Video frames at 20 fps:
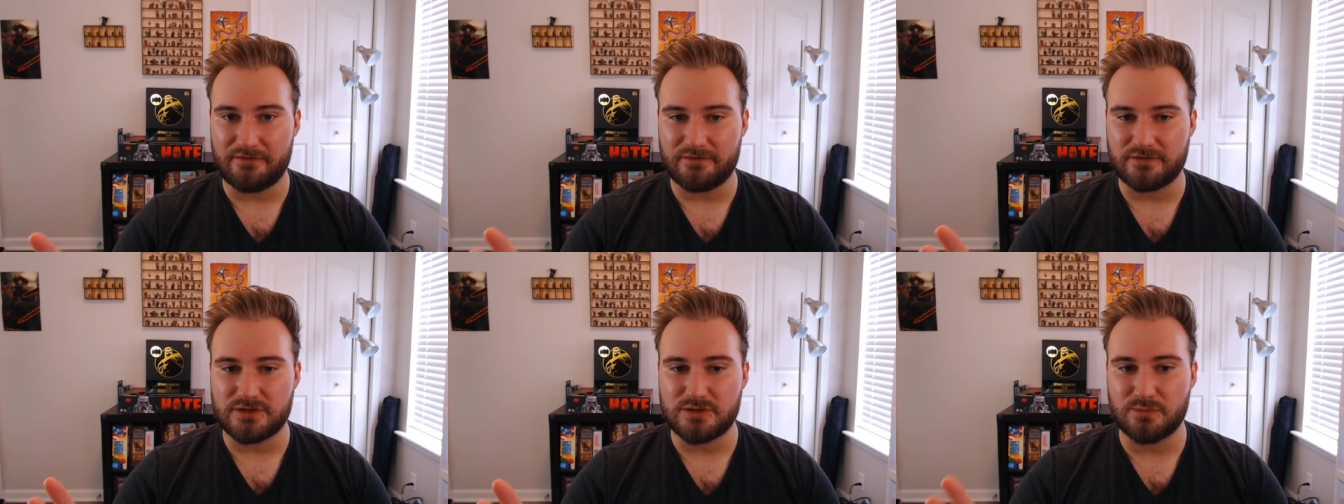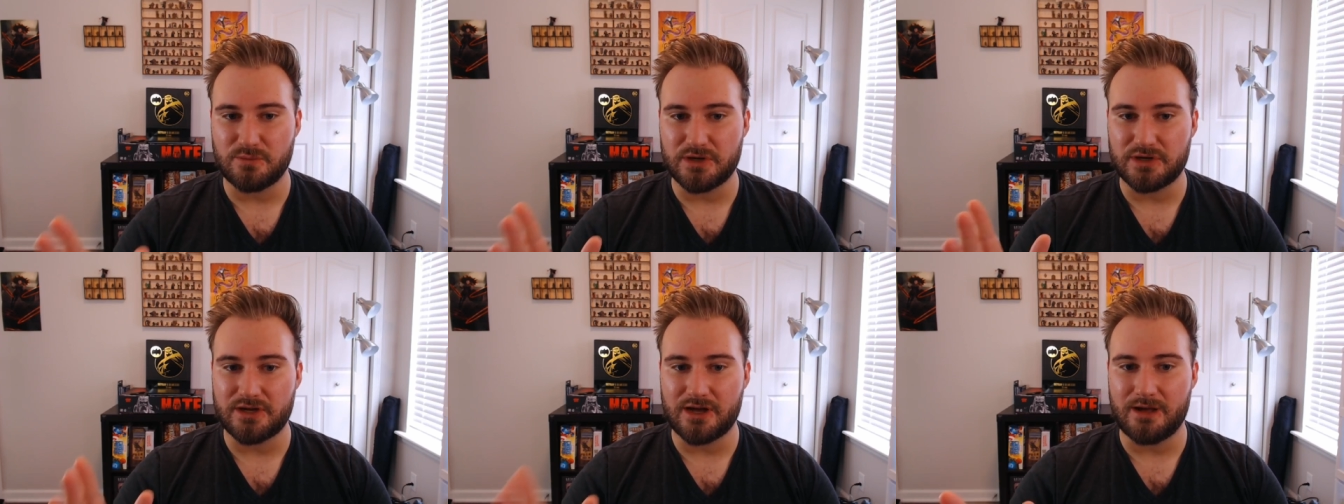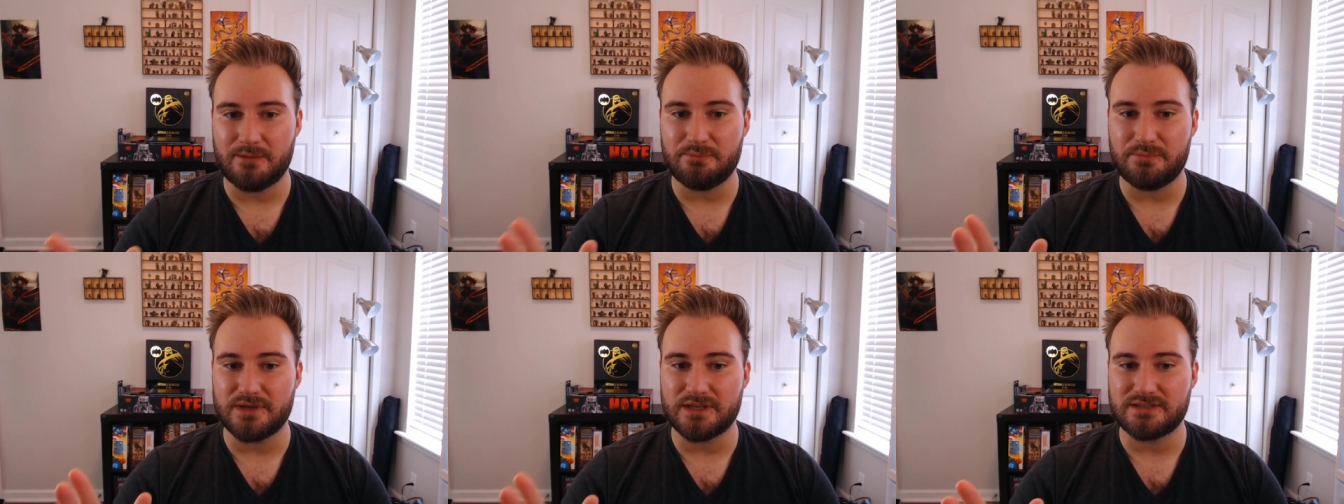to
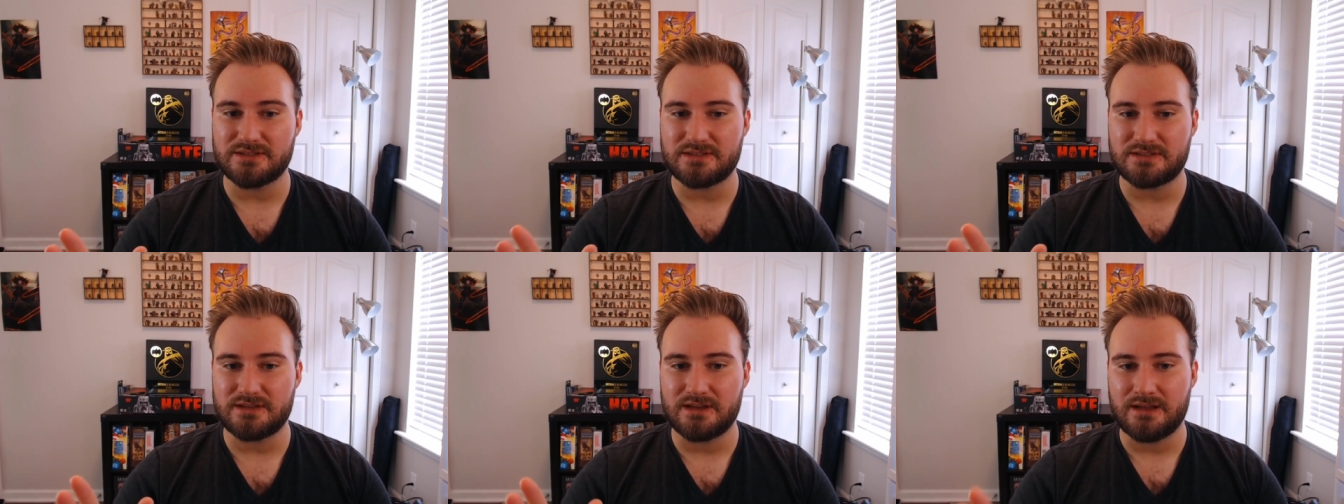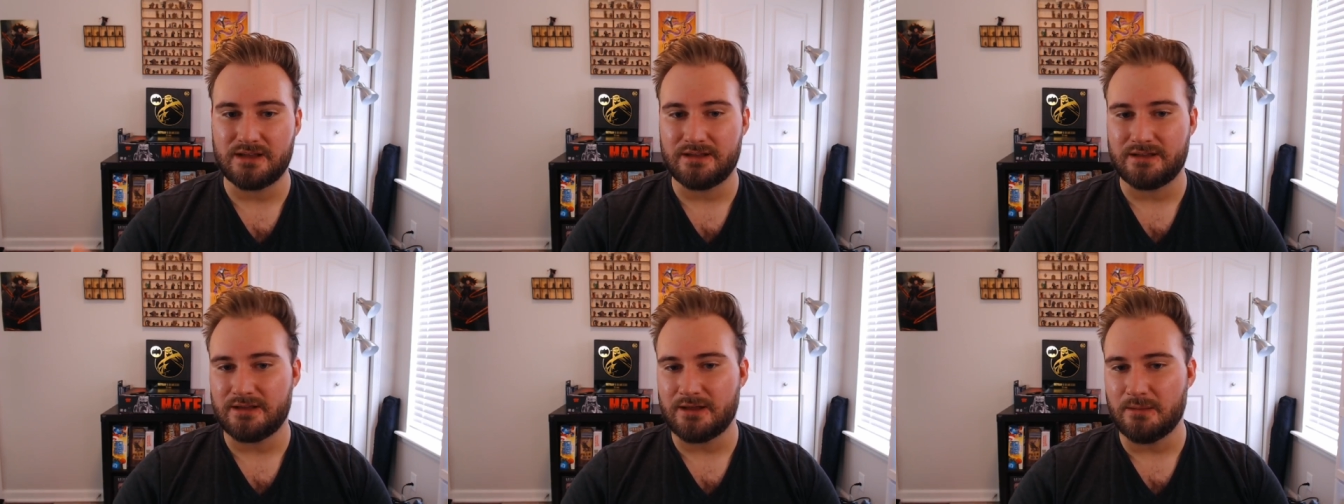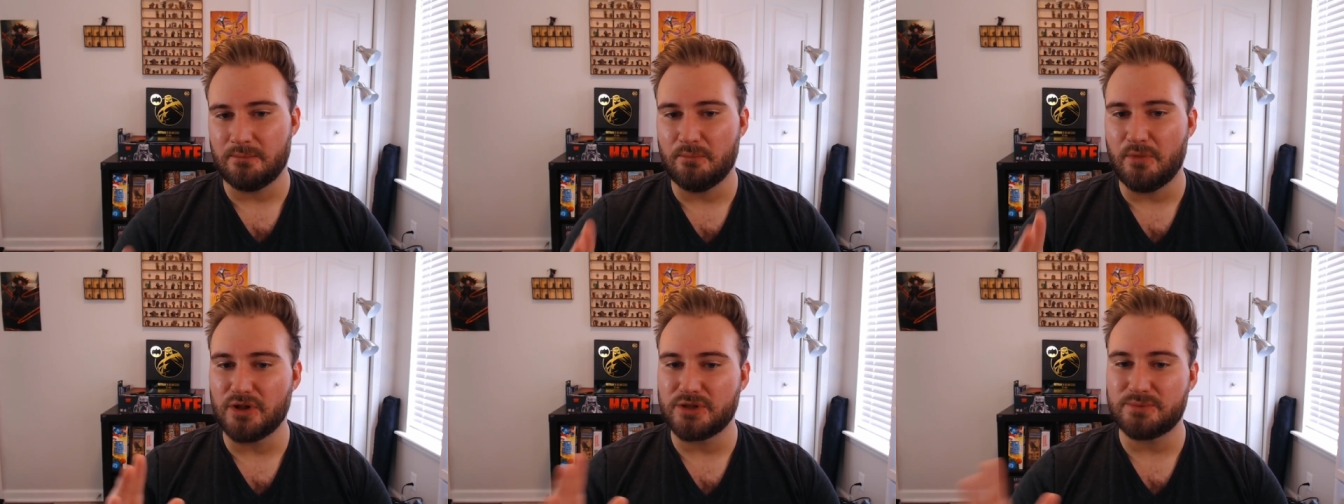encompass
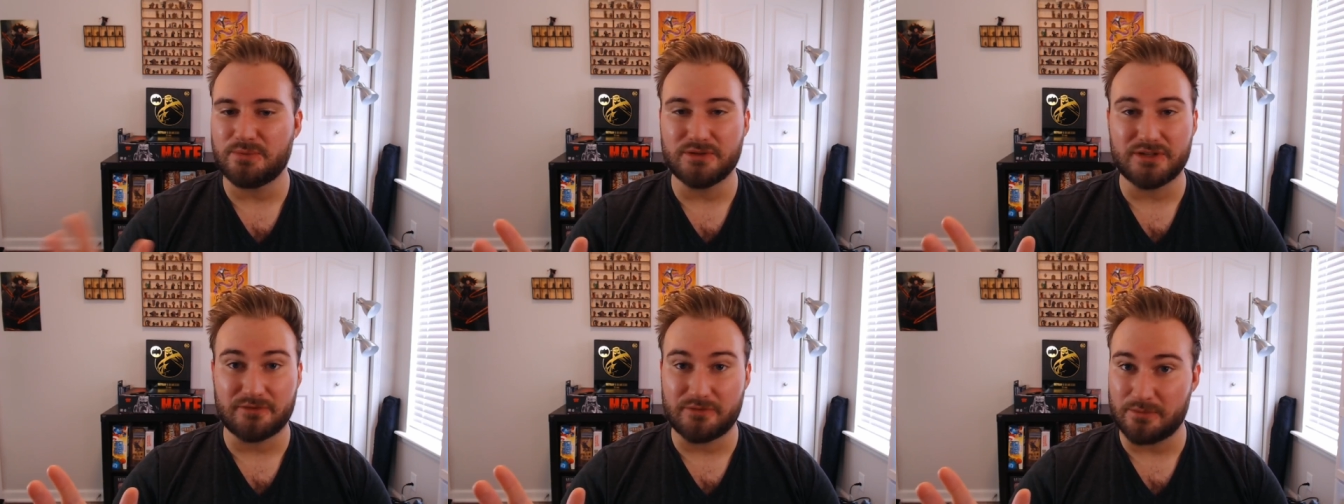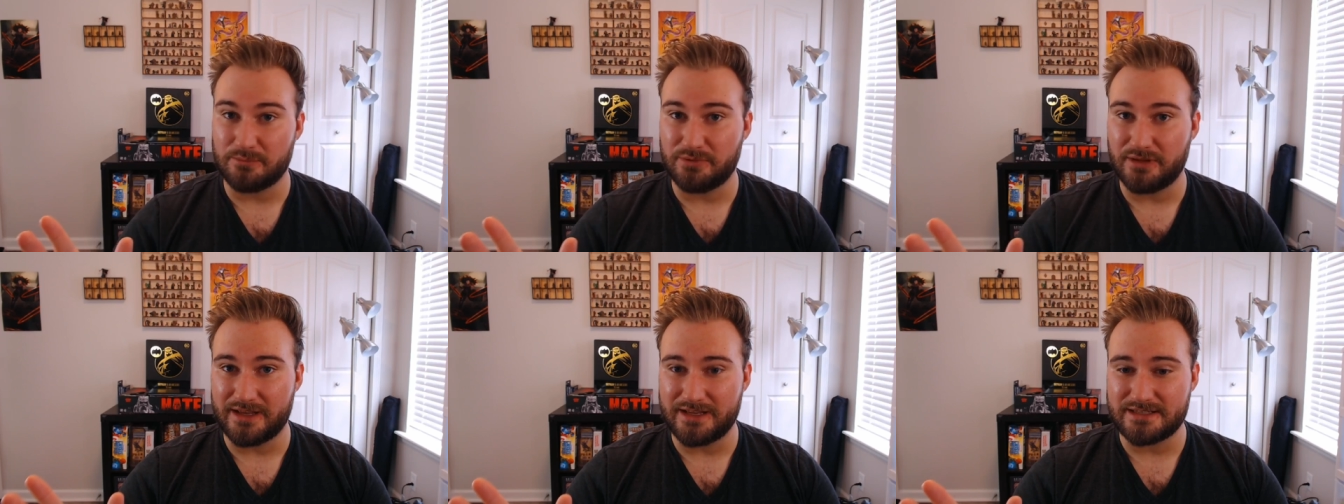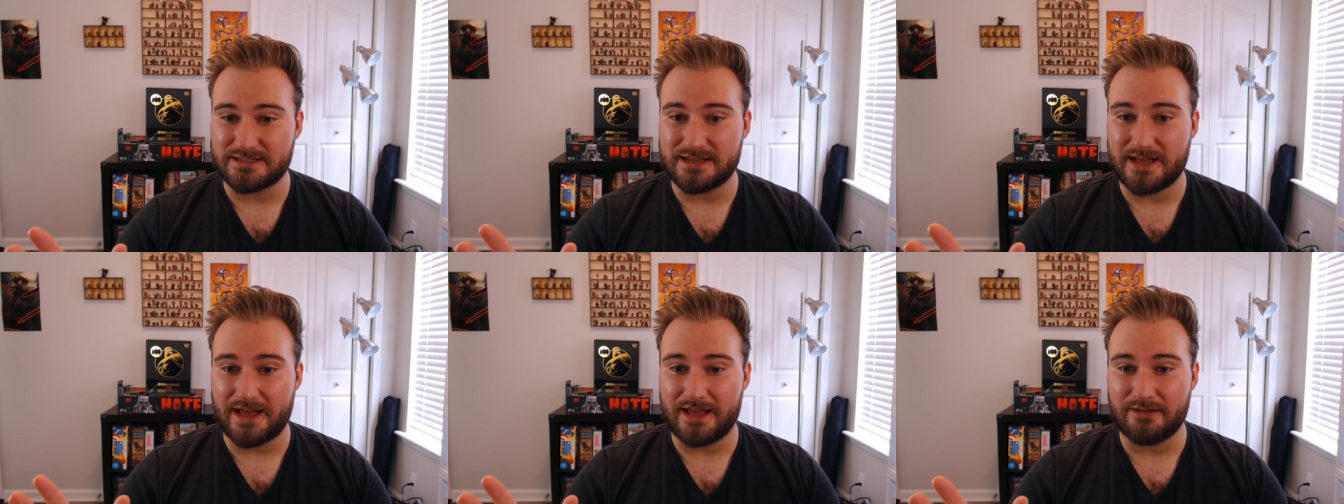multiple different
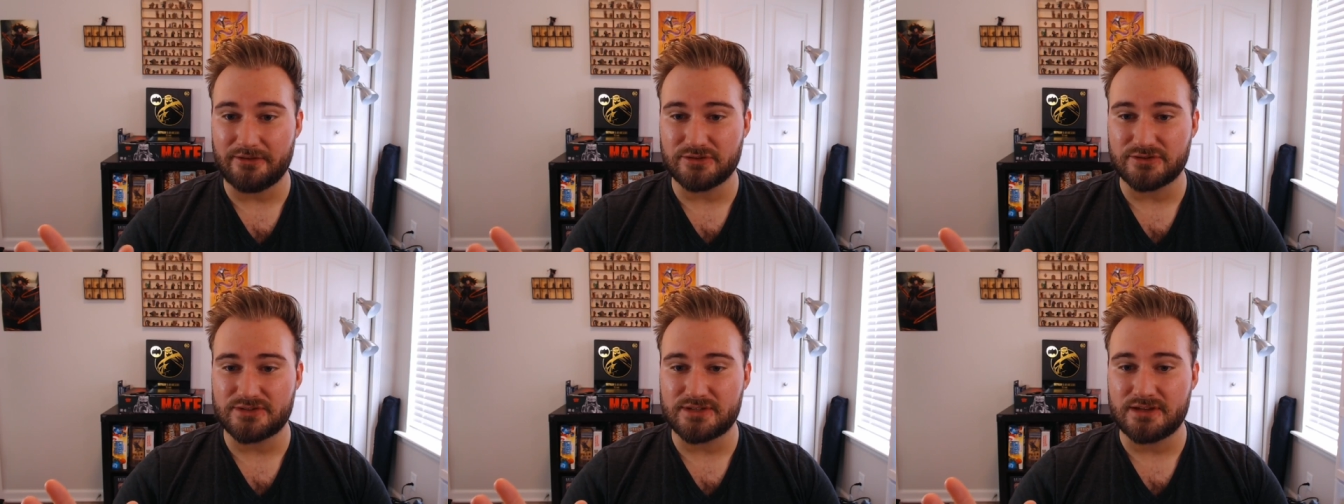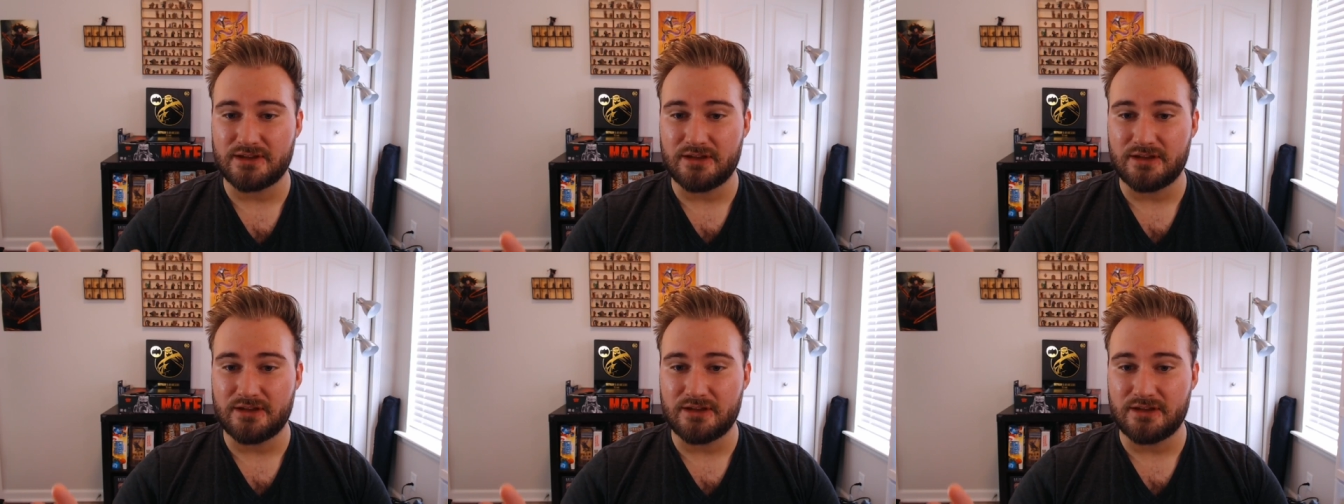playstyles,